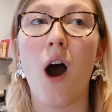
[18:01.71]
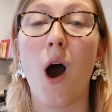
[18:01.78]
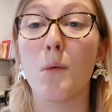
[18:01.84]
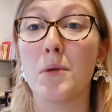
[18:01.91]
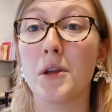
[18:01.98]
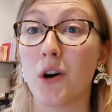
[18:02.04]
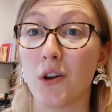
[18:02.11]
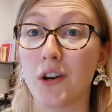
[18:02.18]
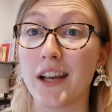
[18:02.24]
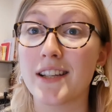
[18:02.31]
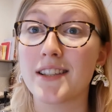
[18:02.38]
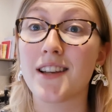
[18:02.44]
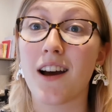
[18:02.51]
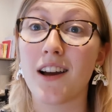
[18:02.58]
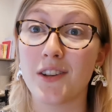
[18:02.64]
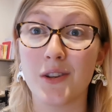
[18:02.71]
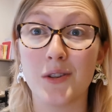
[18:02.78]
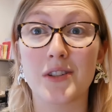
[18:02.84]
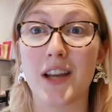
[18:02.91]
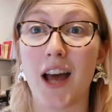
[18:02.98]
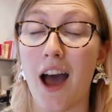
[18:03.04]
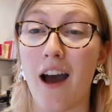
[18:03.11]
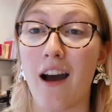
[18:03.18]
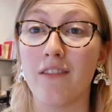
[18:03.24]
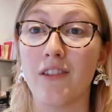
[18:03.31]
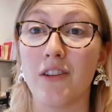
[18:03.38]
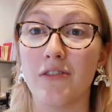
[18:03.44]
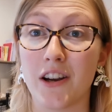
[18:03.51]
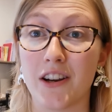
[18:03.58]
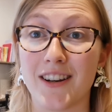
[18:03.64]
I'll be honest, I used to
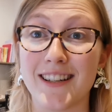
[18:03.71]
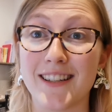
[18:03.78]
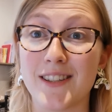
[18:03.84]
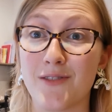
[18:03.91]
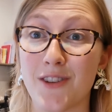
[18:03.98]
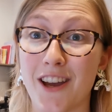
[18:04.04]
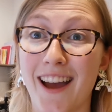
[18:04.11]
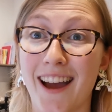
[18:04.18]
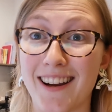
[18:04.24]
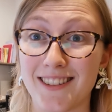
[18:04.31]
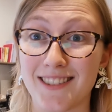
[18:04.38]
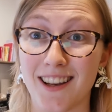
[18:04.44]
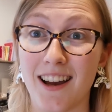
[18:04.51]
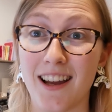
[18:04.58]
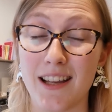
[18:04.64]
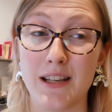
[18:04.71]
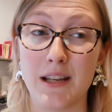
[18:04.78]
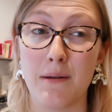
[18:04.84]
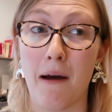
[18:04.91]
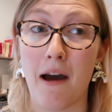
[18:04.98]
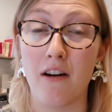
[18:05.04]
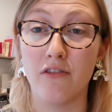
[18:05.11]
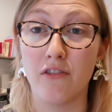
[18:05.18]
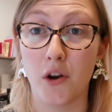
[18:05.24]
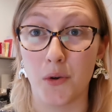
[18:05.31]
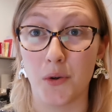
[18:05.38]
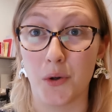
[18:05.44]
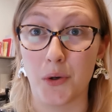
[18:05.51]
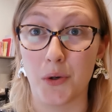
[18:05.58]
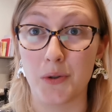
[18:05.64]
have very severe anxiety about
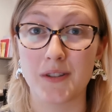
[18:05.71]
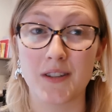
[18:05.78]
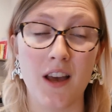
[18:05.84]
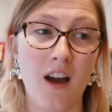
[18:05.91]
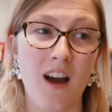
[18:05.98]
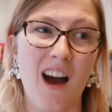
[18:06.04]
phone calls.